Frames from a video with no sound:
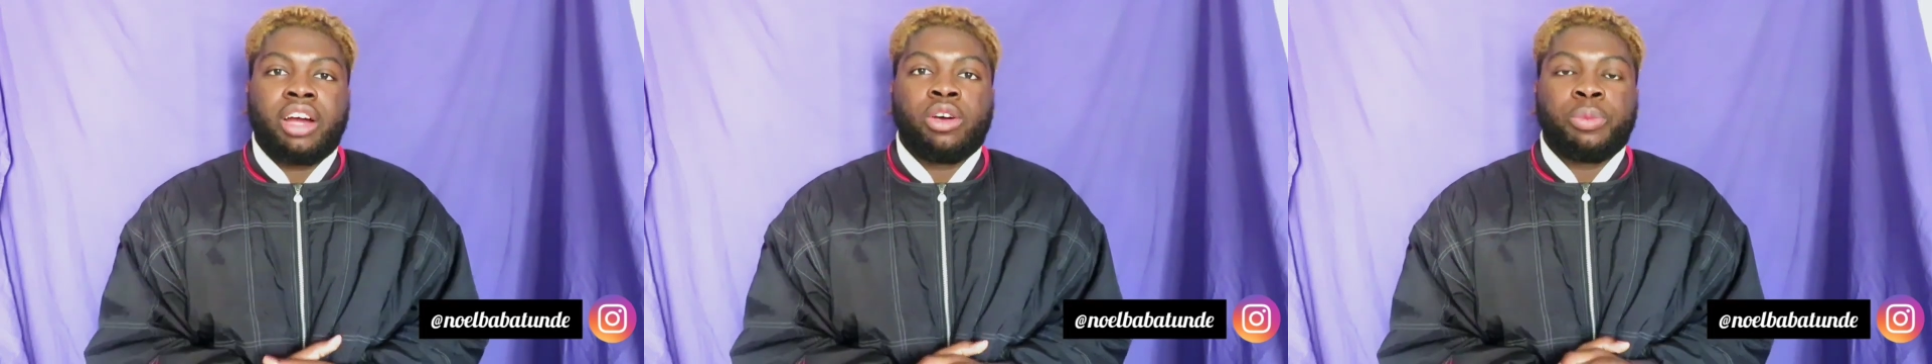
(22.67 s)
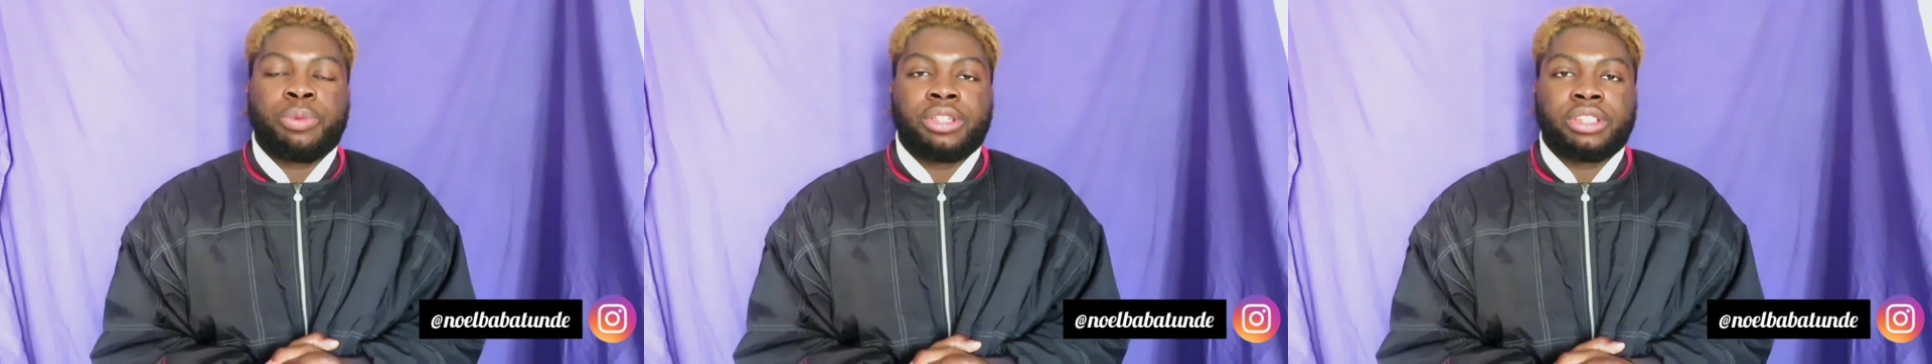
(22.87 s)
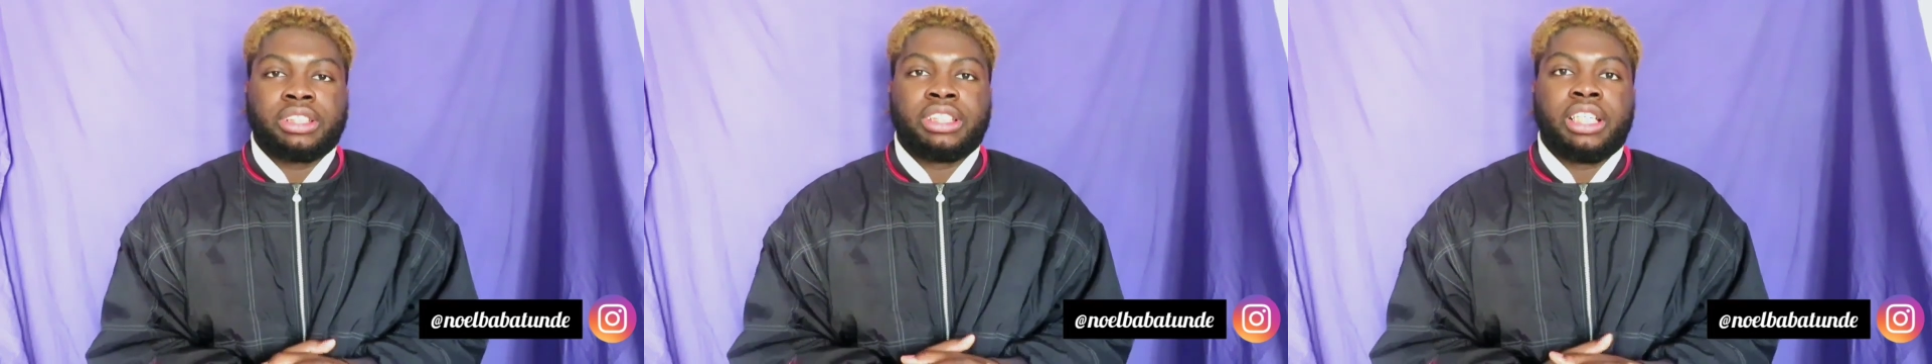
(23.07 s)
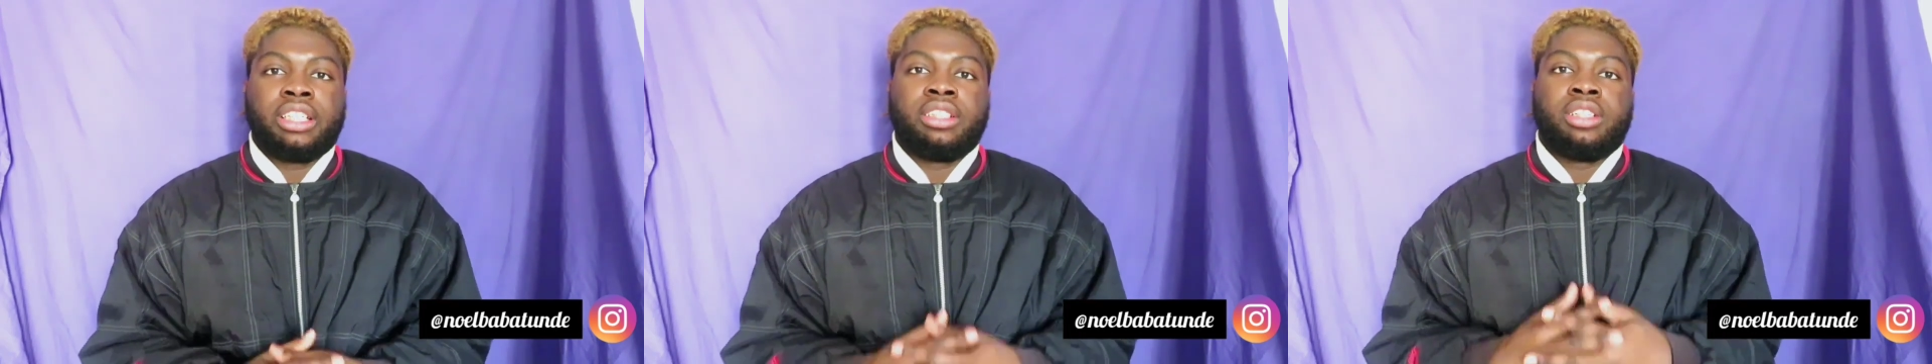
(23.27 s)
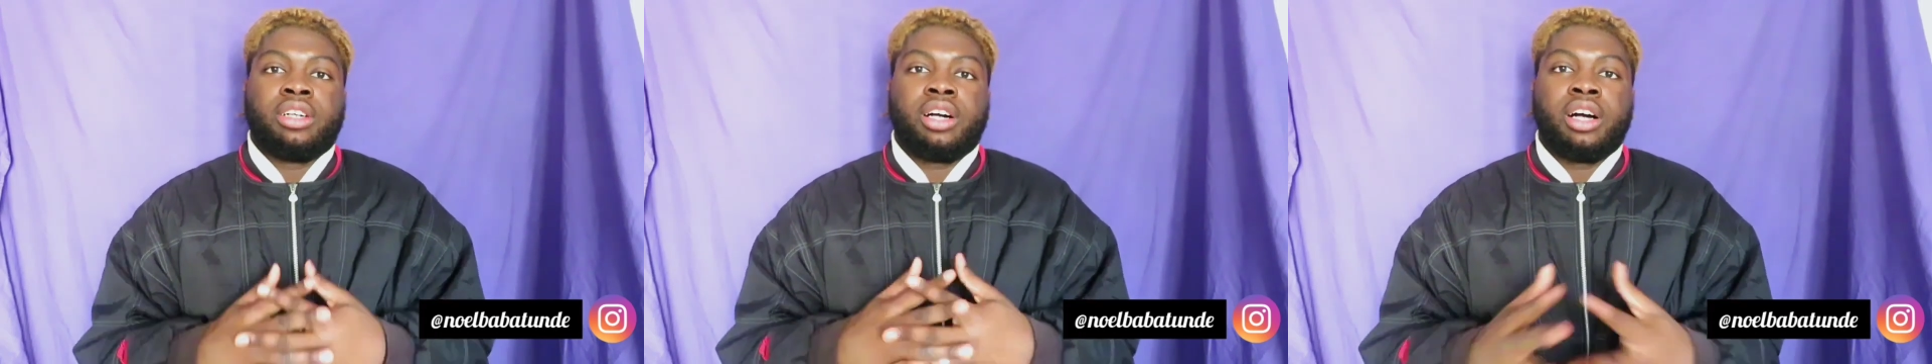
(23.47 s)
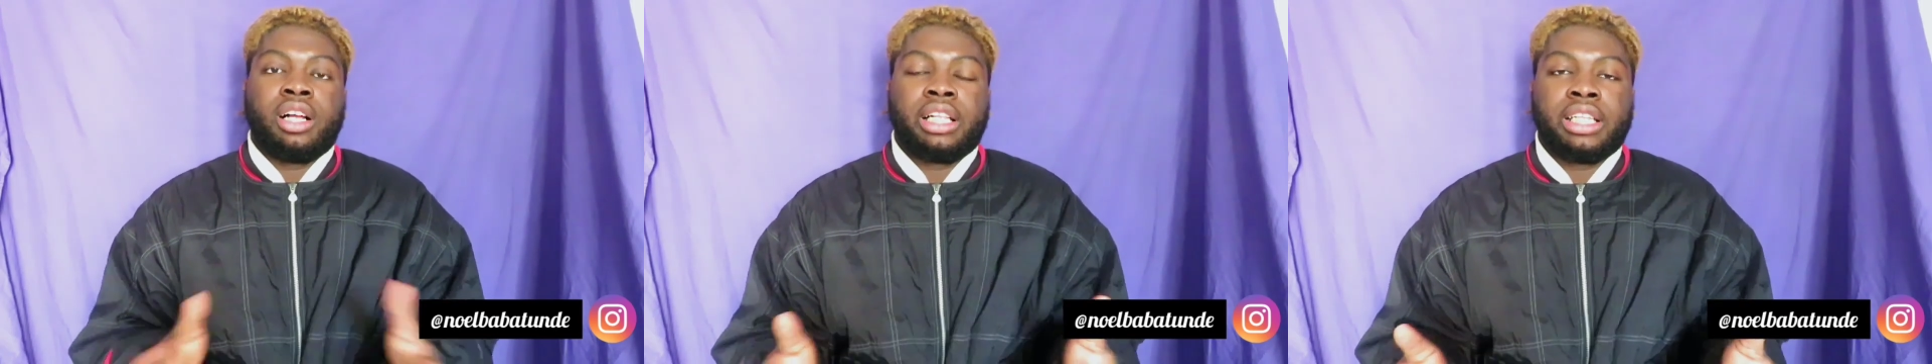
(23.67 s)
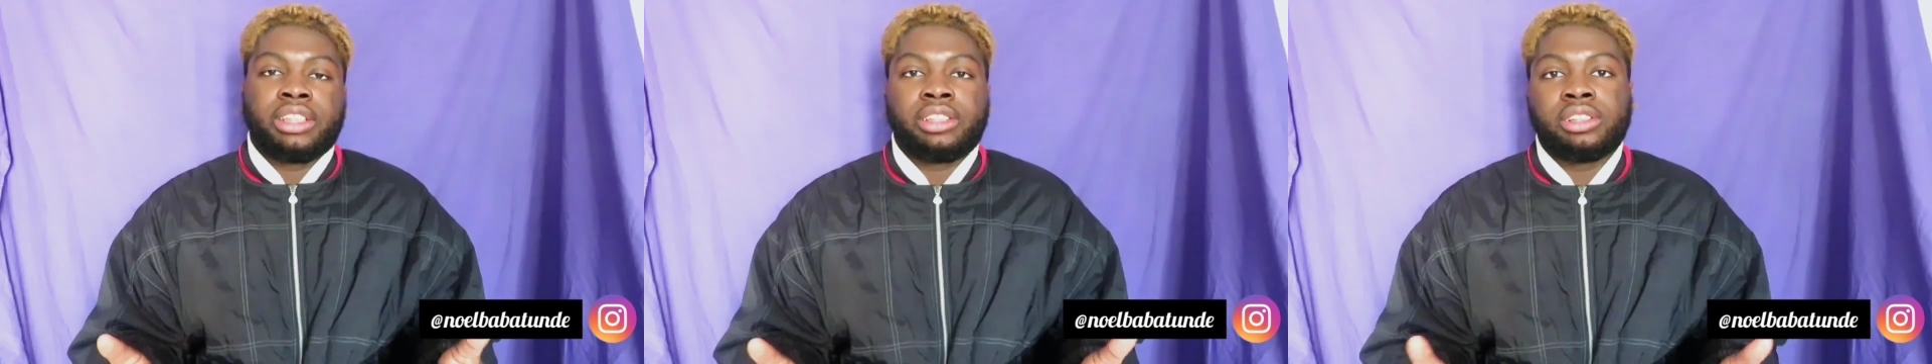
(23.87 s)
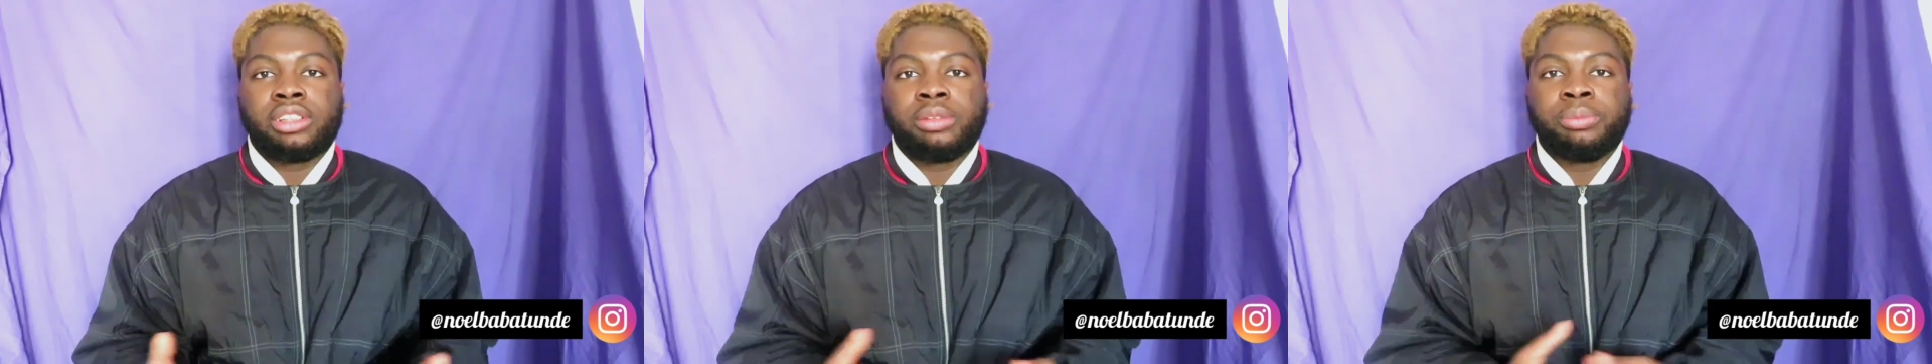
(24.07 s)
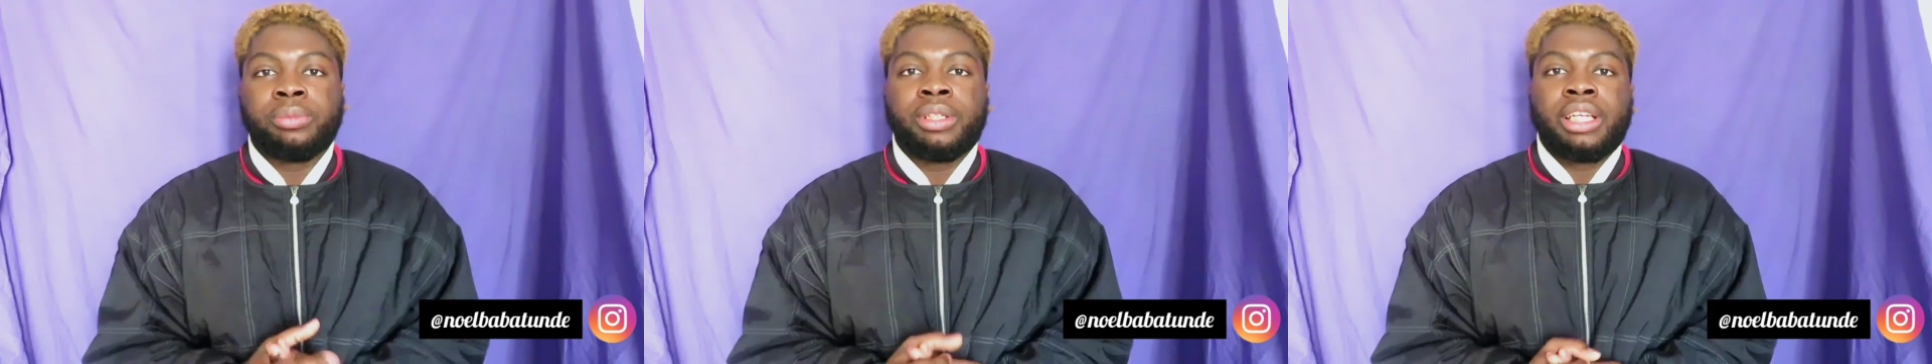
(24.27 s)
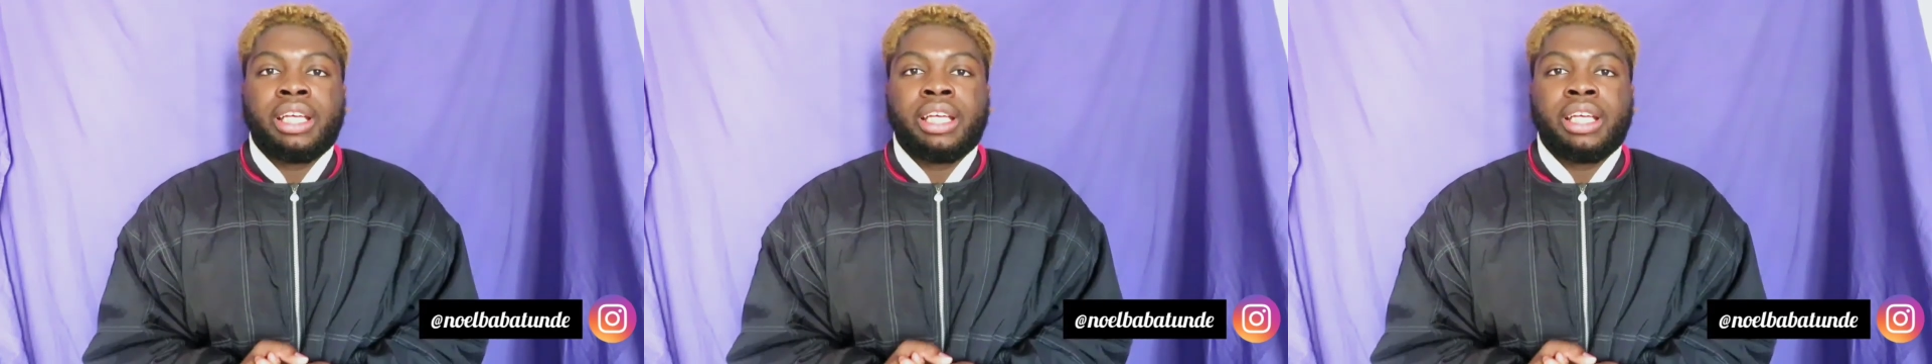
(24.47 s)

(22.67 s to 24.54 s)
I hope you're staying all at home